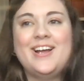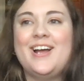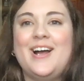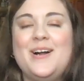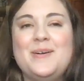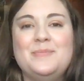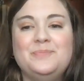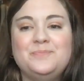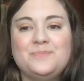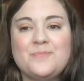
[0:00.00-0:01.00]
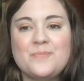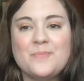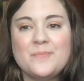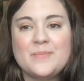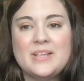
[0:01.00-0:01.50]

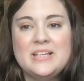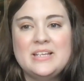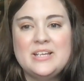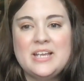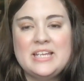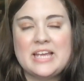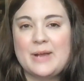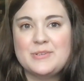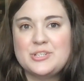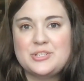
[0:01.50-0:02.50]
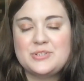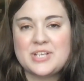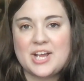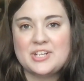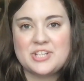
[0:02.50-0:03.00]
Yeah, it was just too
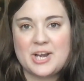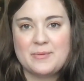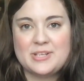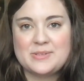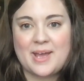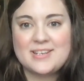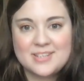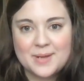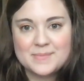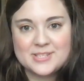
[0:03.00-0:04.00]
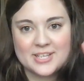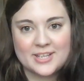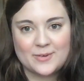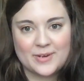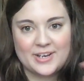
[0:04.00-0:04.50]
shadowy, so I had to come sit
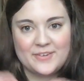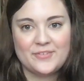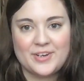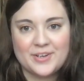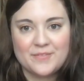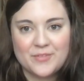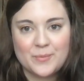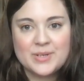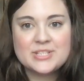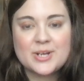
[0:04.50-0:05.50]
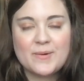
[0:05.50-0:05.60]
like right in front of the window.